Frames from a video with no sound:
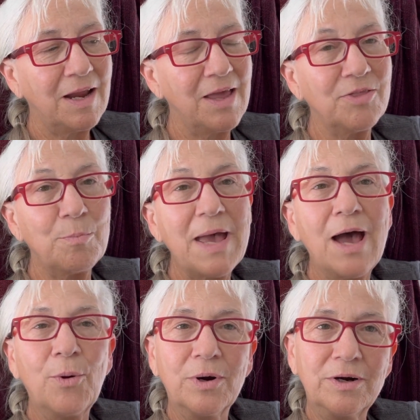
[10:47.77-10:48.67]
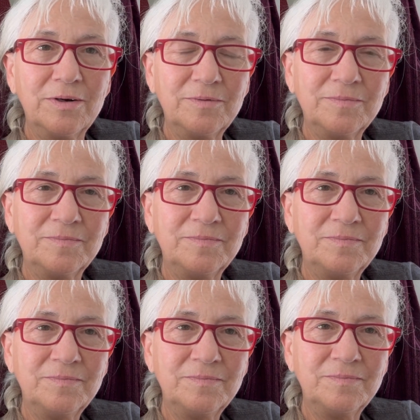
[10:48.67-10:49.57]
and the power
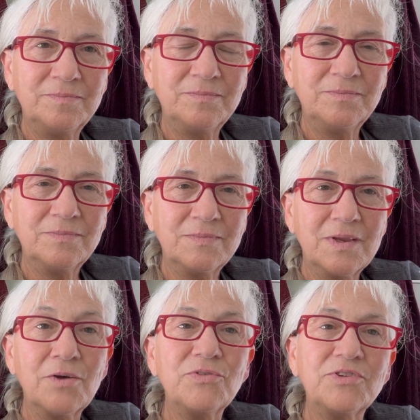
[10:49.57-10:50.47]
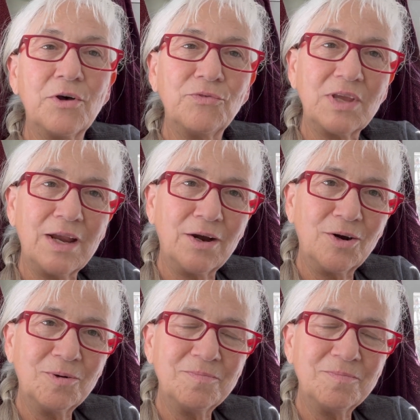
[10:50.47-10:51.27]
of self-care.